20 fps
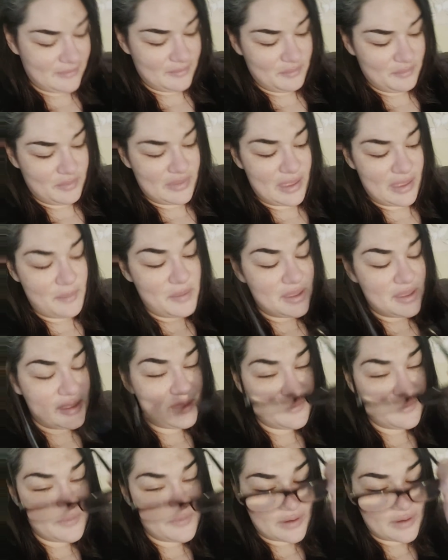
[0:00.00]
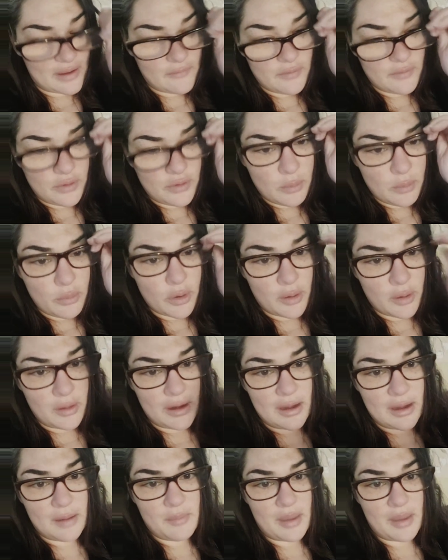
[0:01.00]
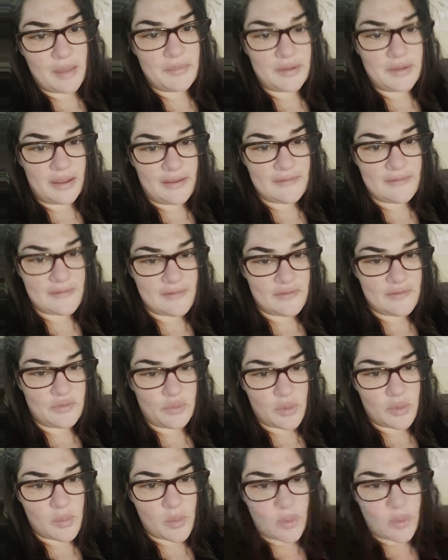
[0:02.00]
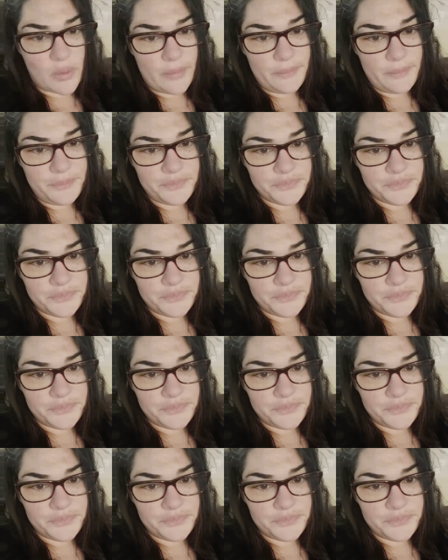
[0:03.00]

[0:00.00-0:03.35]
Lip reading: But that'd be cute that I have a newborn getting baptized. That's adorable.